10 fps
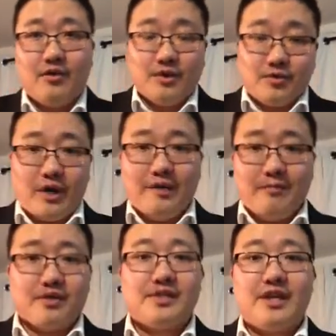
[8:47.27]
When you're riding a
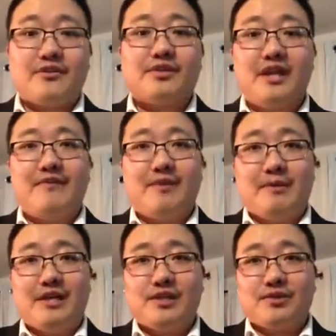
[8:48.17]
motorcycle, safety
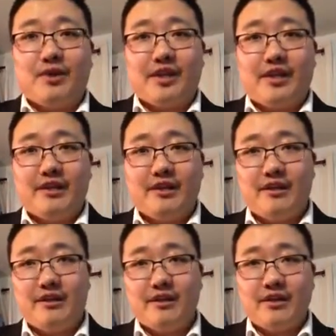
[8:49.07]
begins with
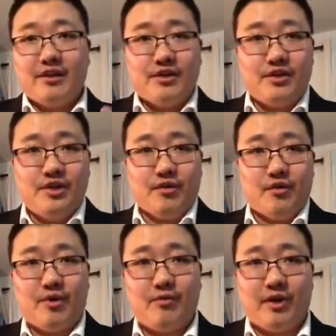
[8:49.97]

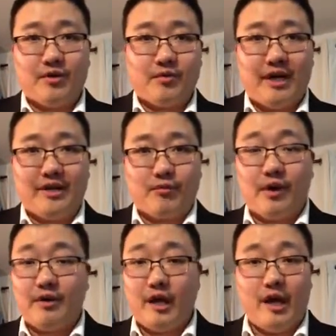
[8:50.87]
you while you're riding.
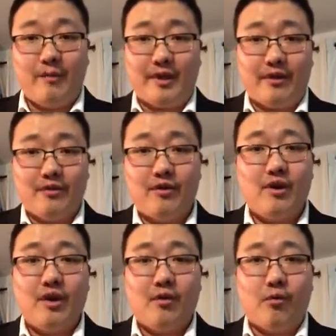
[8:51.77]
Wear a helmet,
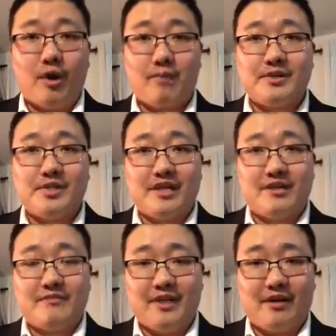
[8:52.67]
wear
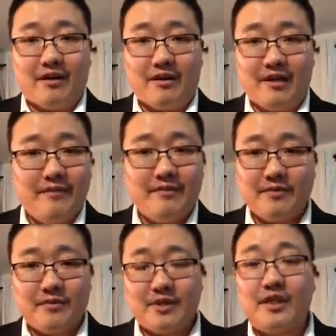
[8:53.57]
protective gear. Even
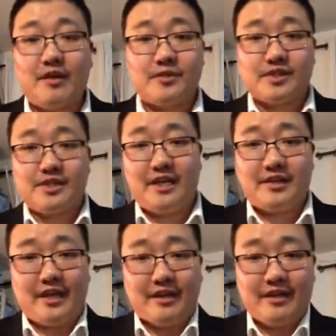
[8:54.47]
if you're in another
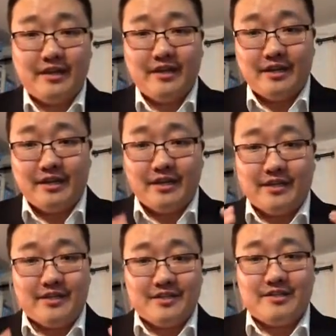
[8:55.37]
state that
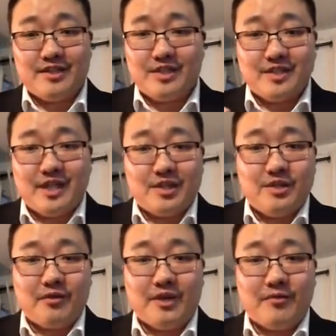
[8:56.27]
says
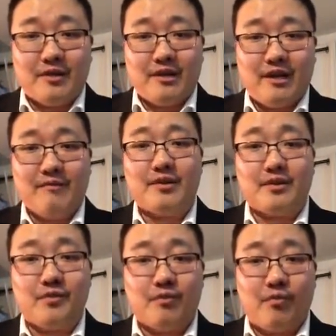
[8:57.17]
you don't need to wear a
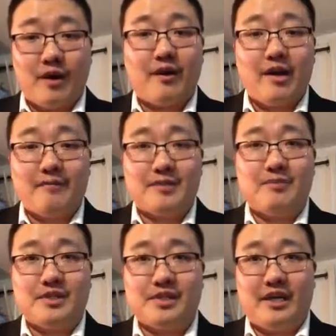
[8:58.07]
helmet, wear a helmet to
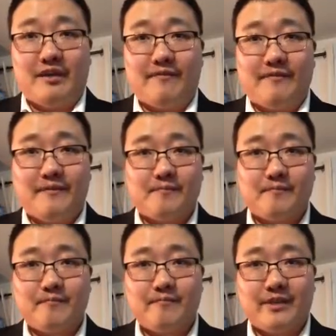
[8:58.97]
be safe.
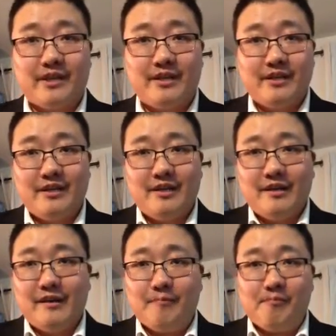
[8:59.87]

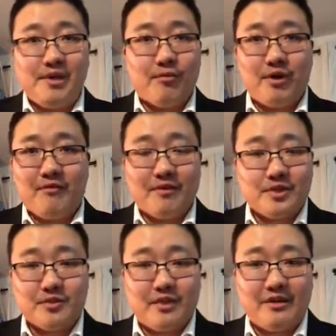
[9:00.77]
Be aware of your
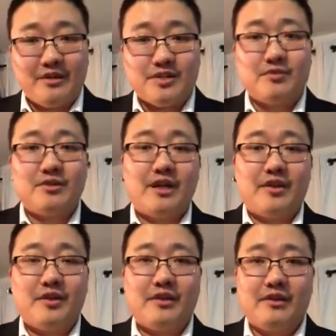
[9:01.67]
surroundings when you're
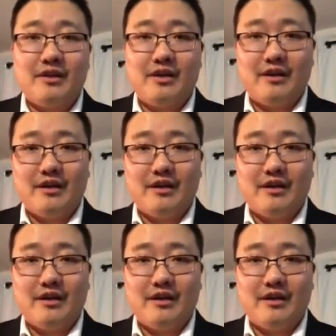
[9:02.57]
out there.